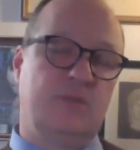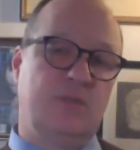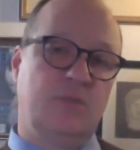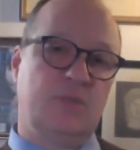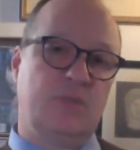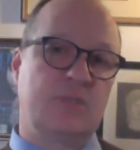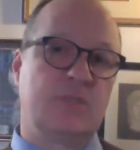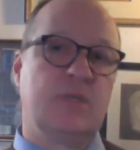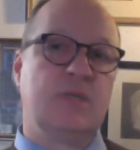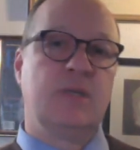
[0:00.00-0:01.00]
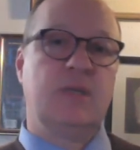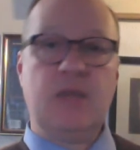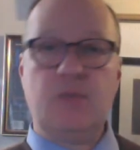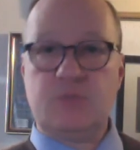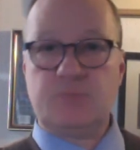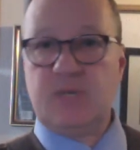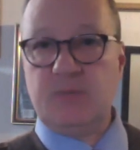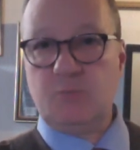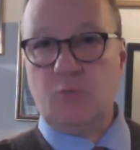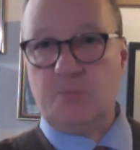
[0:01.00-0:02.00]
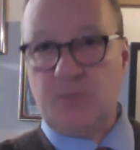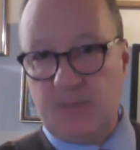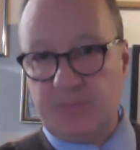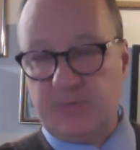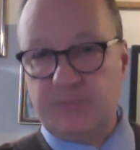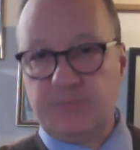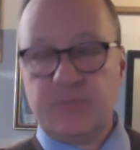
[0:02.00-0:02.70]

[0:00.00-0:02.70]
to deal with this, he was becoming more popular.